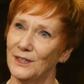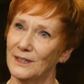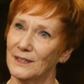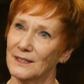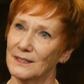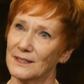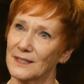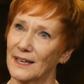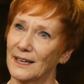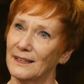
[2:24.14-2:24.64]

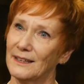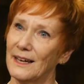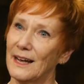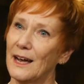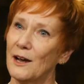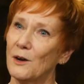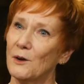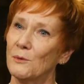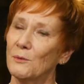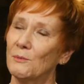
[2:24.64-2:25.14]
is, and
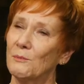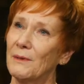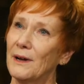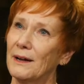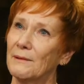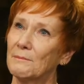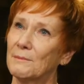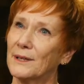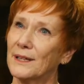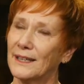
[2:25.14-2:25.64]
how
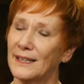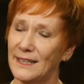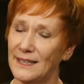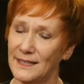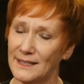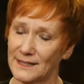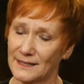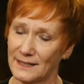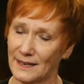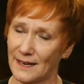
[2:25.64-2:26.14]

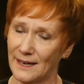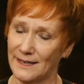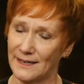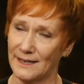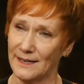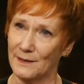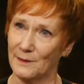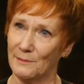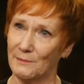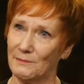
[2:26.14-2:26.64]
pleased I
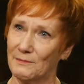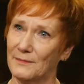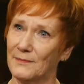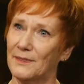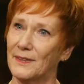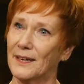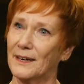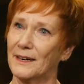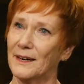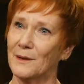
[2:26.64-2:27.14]
am
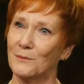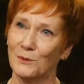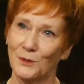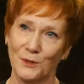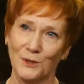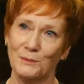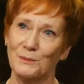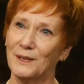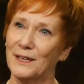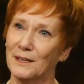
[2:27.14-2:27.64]
that I'm
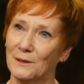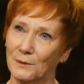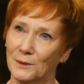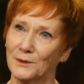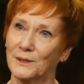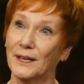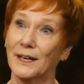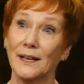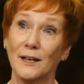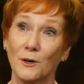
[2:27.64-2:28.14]
going to be able
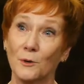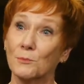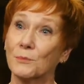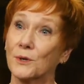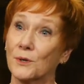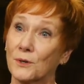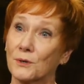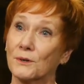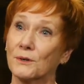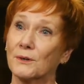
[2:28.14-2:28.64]
to help
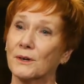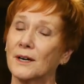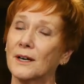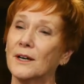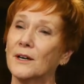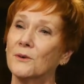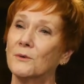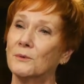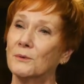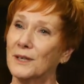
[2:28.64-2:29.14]
her
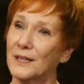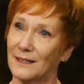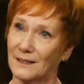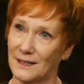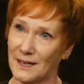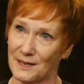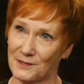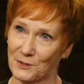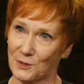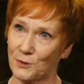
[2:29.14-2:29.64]

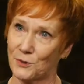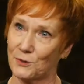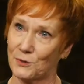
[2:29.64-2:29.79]
realize her